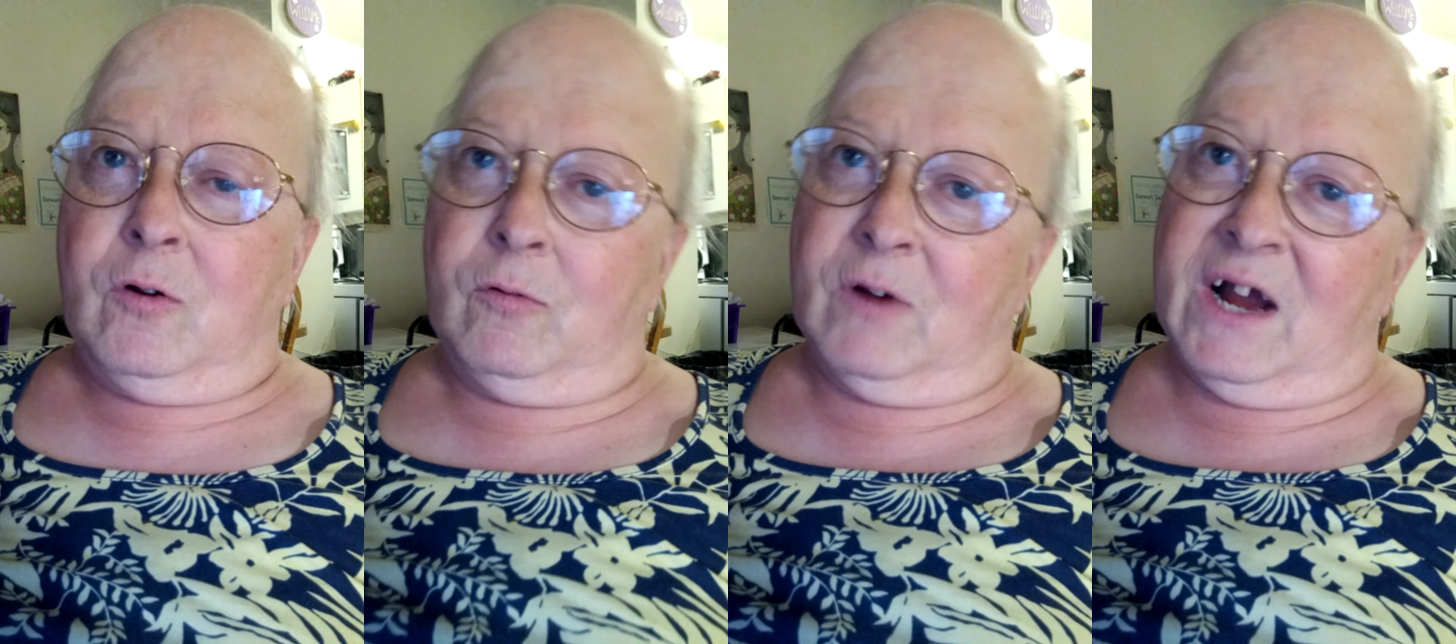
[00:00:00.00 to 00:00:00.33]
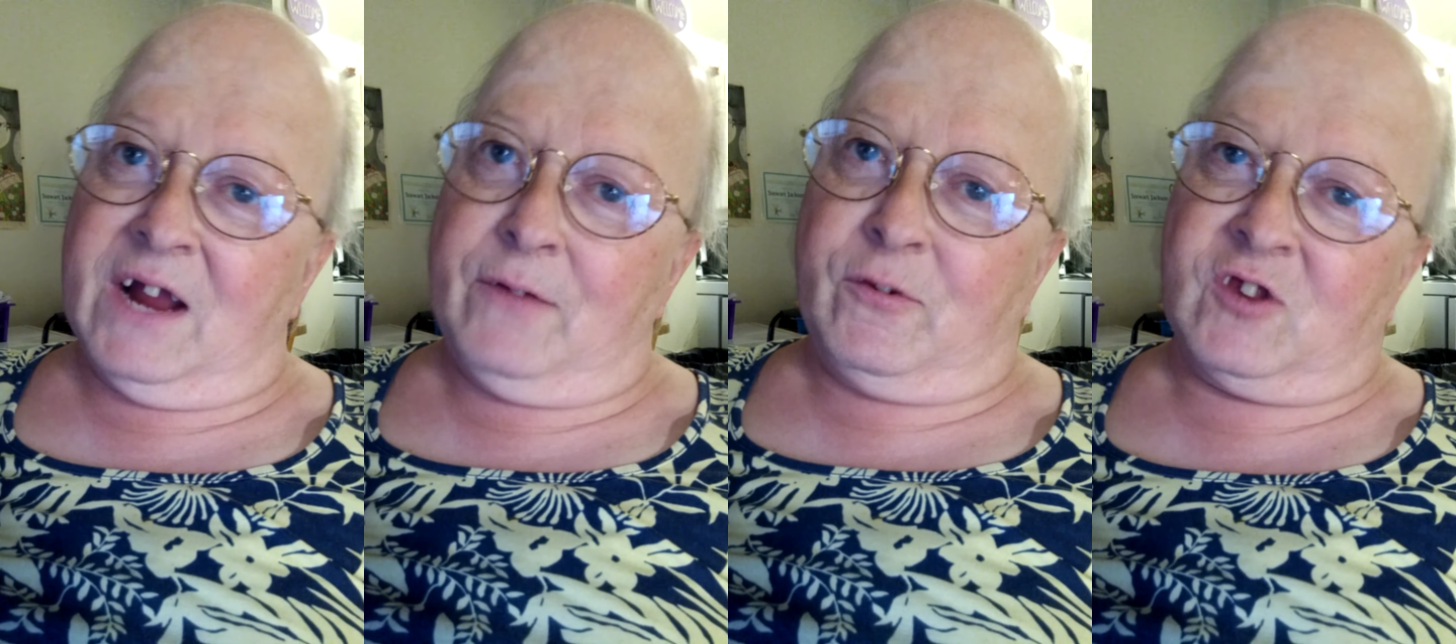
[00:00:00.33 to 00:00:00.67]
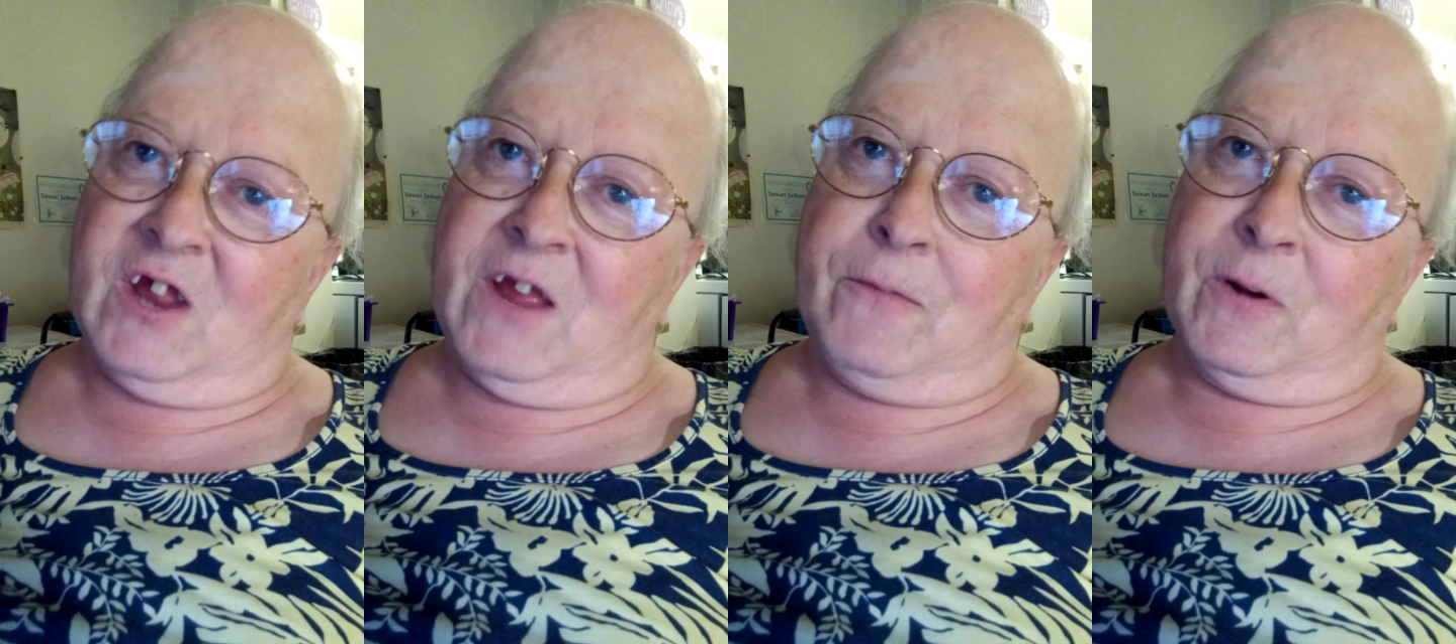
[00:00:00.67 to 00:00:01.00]
Ride
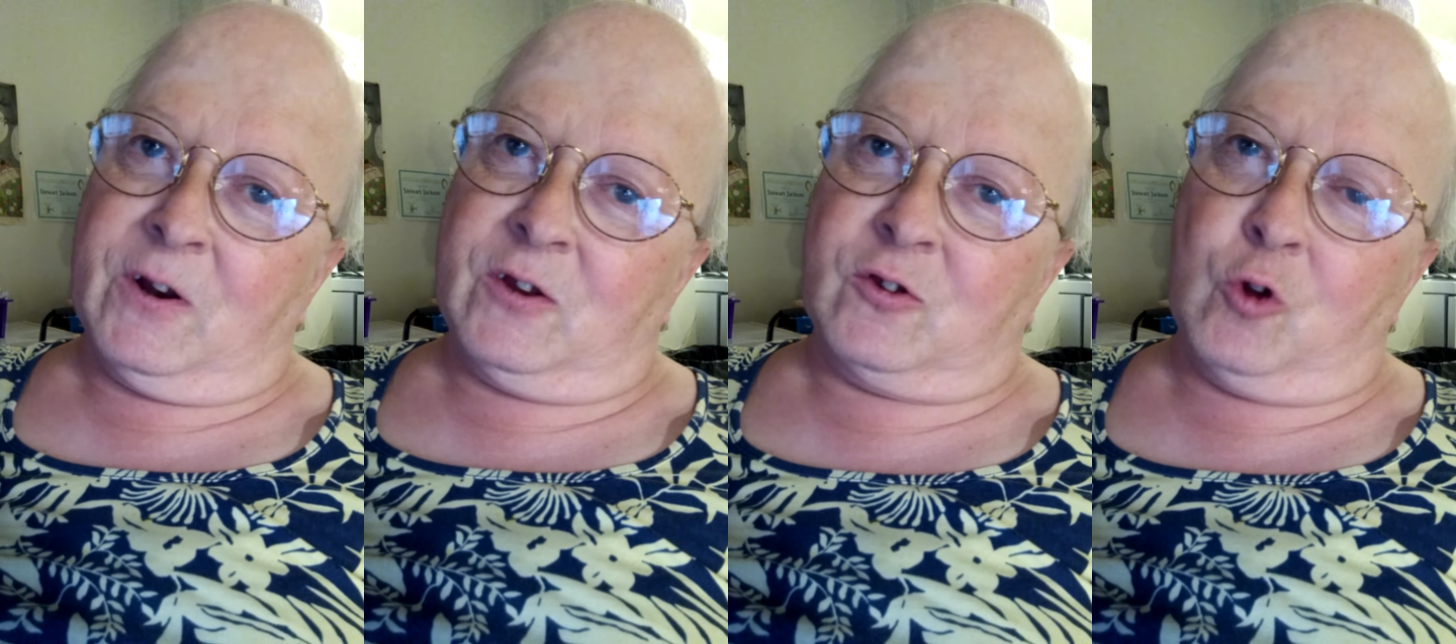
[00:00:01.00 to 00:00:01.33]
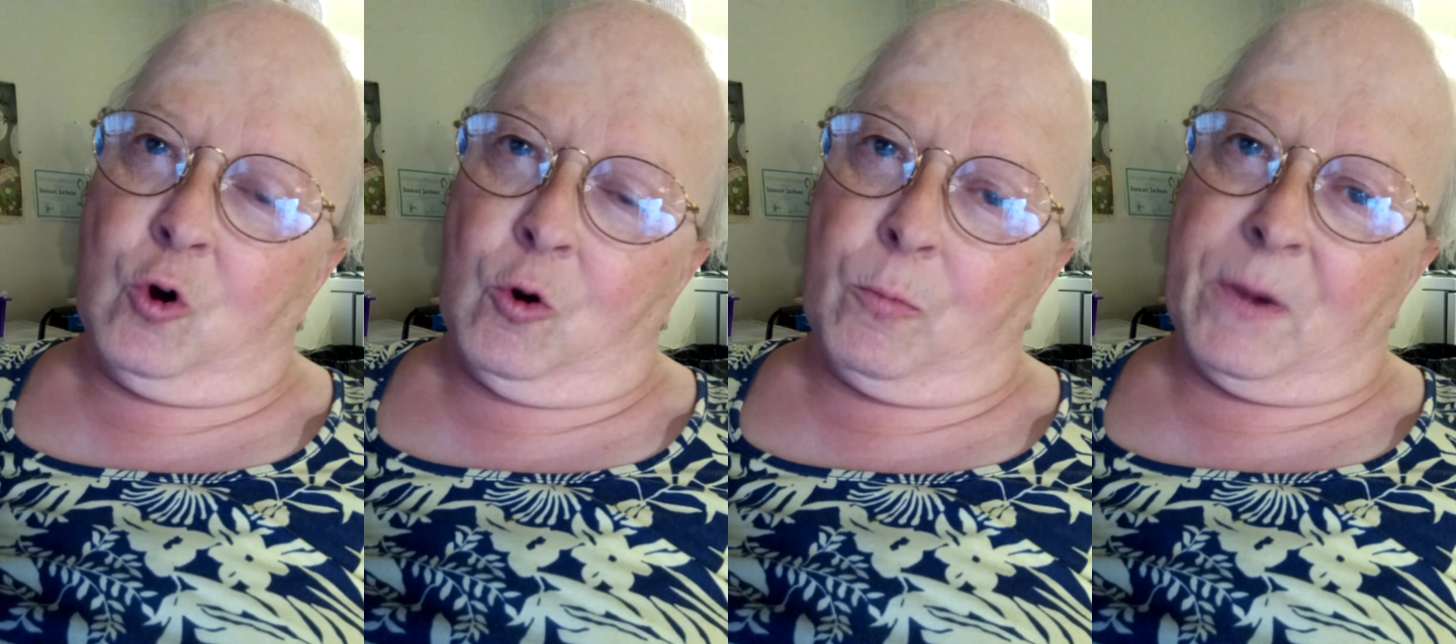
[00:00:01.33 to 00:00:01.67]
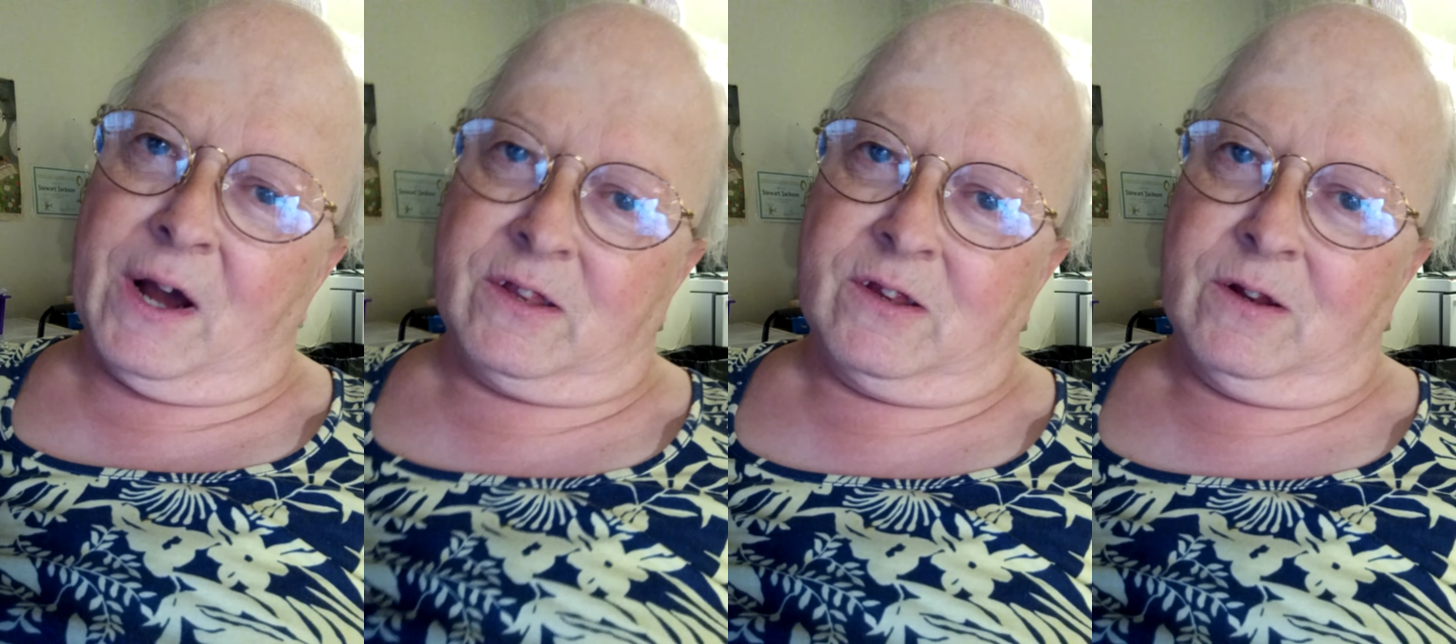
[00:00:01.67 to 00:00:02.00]
safe on the school
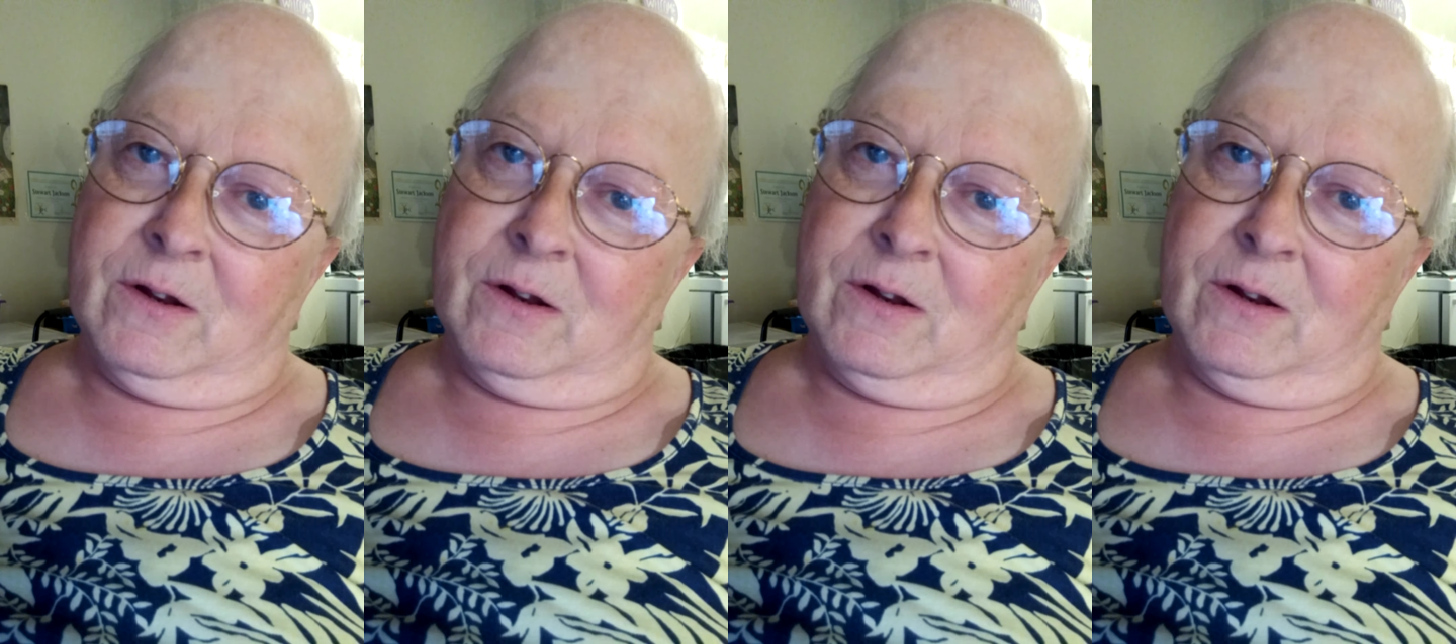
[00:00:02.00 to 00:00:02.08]
bus.